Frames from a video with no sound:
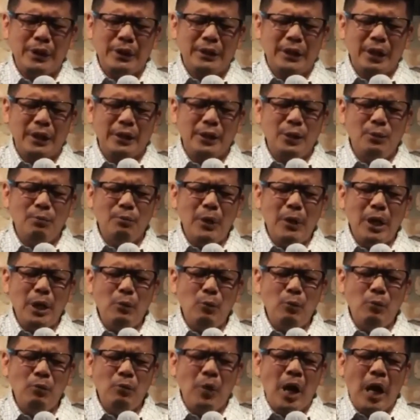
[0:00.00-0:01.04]
that you may,
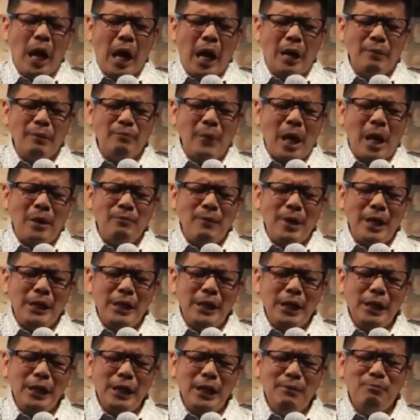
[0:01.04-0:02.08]
and may
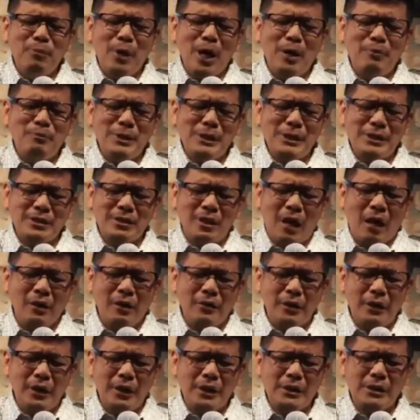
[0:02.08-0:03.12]
he lift up his
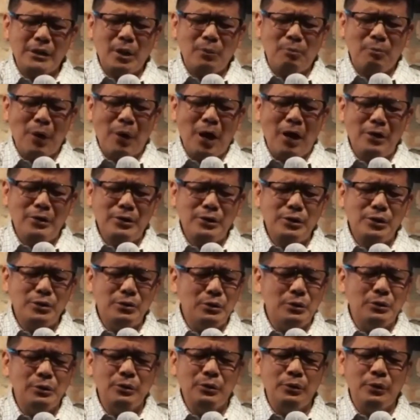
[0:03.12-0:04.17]
countenance upon
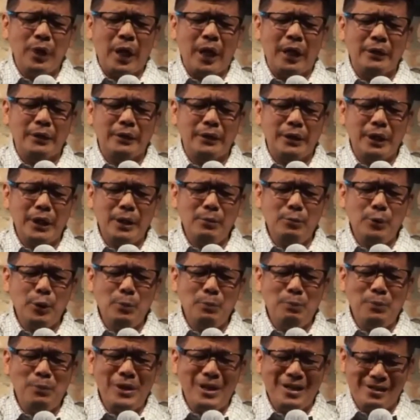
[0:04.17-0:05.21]
you and give you
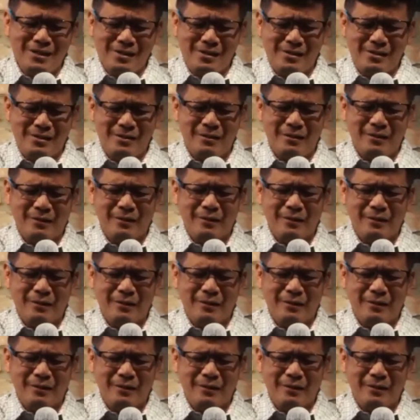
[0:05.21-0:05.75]
peace.